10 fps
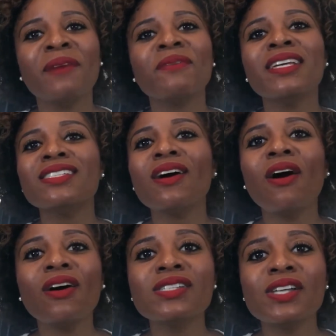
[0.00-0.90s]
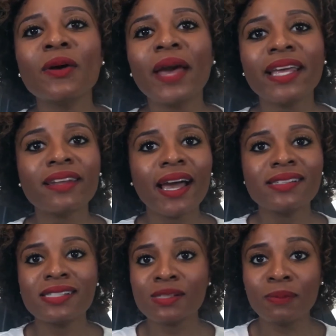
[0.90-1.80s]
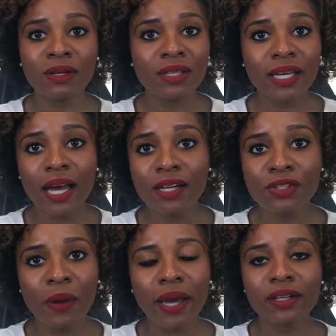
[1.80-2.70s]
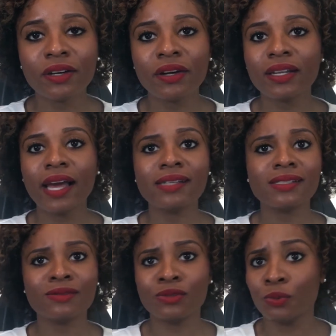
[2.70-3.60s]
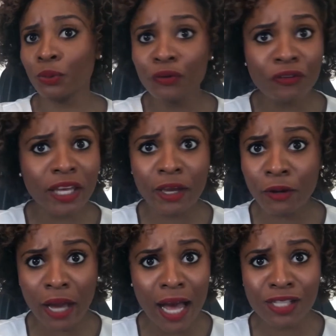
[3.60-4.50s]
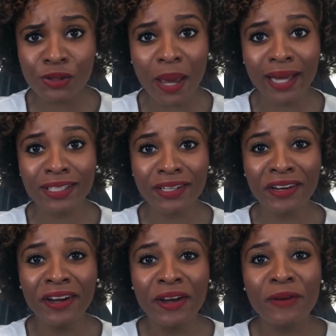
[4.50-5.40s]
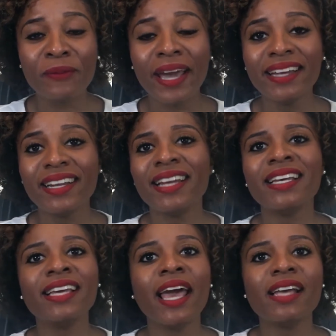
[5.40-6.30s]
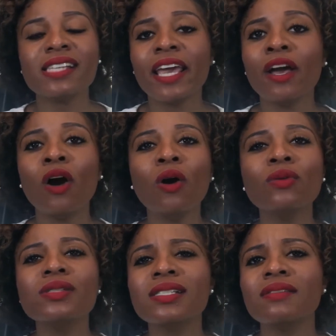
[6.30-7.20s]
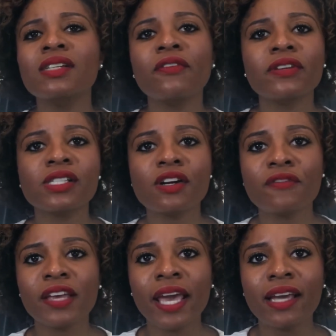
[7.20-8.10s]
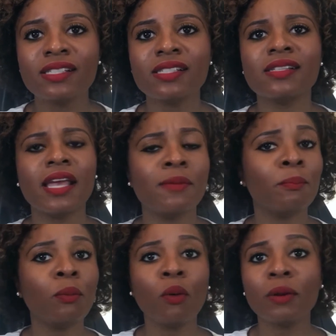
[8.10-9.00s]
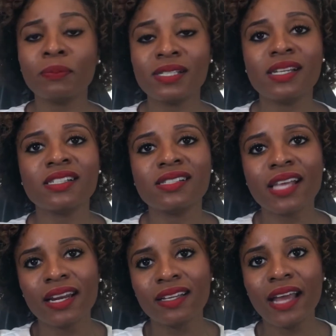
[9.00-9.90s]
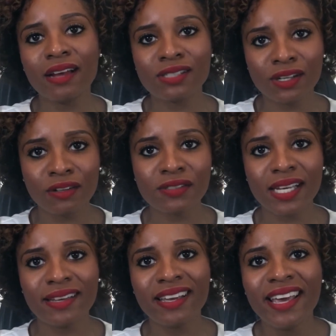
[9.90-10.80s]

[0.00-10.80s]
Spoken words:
He's also a licensed building contractor, a licensed roofing contractor, right? And he has a host of different certifications and board positions that he now serves in.